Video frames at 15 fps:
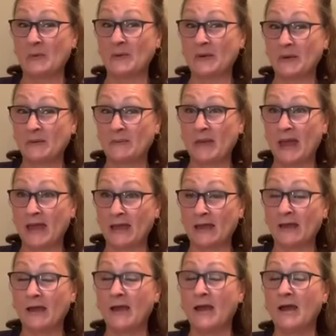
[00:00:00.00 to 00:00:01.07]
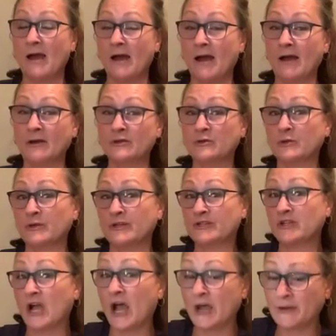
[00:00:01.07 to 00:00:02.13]
going to make uh, Julie
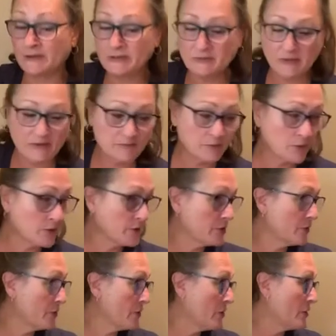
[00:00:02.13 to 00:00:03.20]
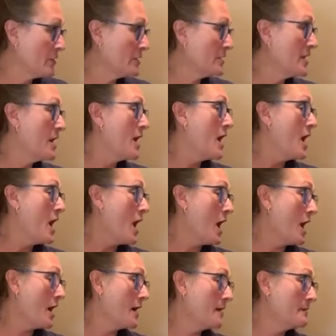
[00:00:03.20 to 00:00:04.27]
Child's beef bourguignon.
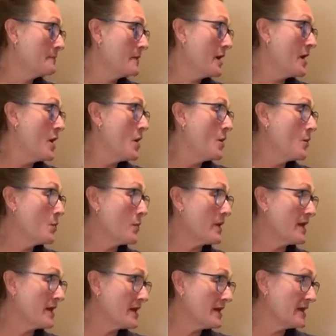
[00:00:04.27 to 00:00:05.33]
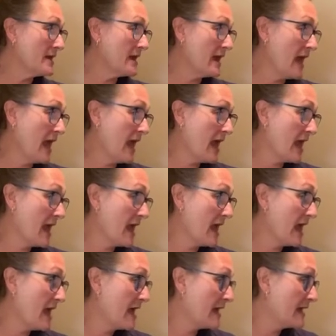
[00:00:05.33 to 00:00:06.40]
Um, we
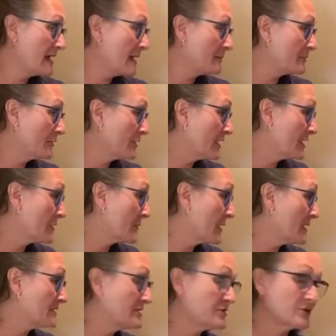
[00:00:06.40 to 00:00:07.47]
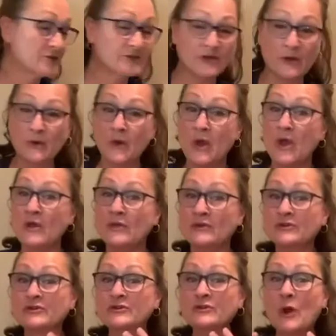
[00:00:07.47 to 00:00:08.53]
can, I'm looking around here. So
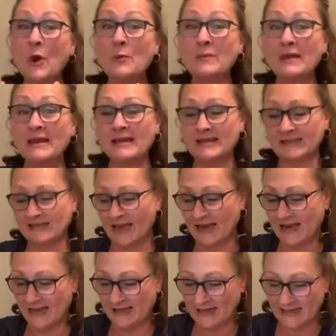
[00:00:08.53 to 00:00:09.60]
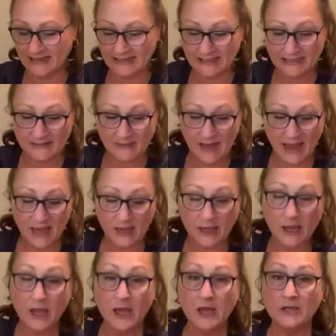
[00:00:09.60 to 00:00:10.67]
there's so many exciting things to make.
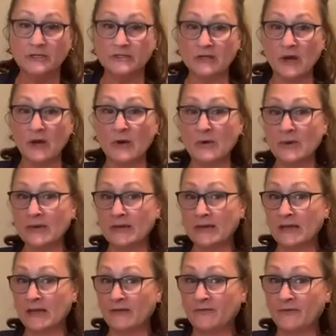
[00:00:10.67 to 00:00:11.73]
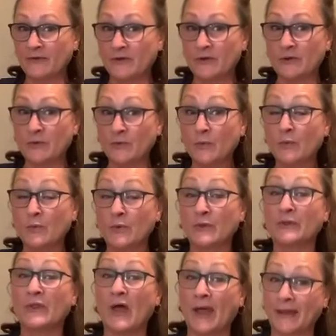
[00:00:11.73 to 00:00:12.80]
So if you
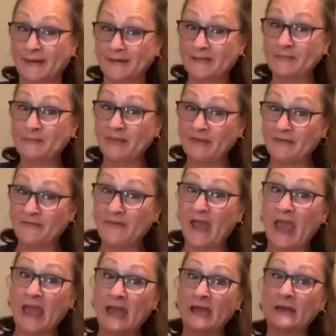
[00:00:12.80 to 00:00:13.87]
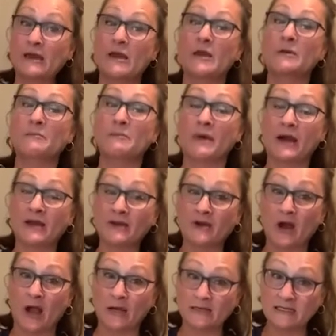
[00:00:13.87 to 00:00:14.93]
would like to be fed by your
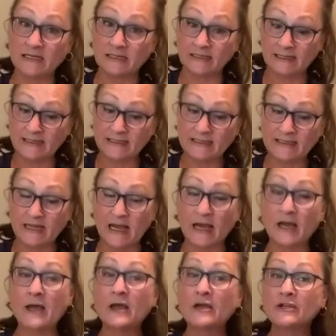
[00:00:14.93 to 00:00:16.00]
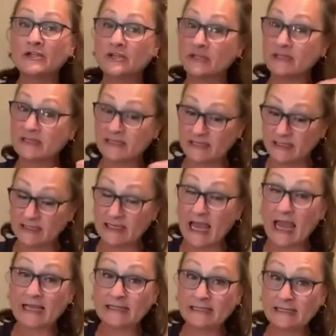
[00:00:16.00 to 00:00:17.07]
Auntie Ellisa, just
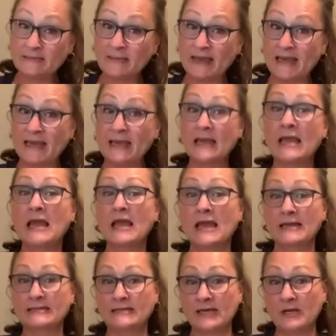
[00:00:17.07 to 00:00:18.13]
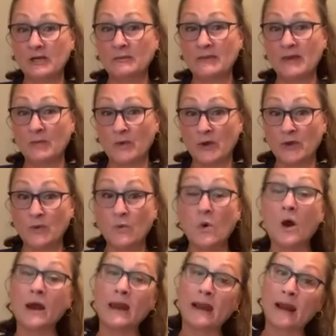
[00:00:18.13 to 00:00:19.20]
text me and tell me what you
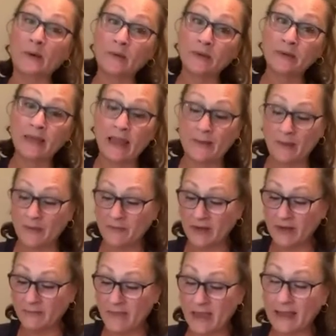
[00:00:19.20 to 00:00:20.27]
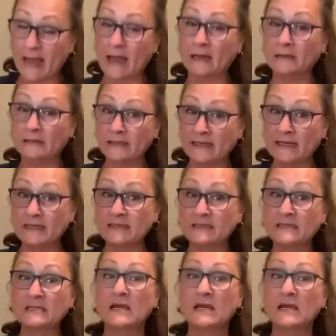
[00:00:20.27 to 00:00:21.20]
want. And I really am. I'm going to make out a list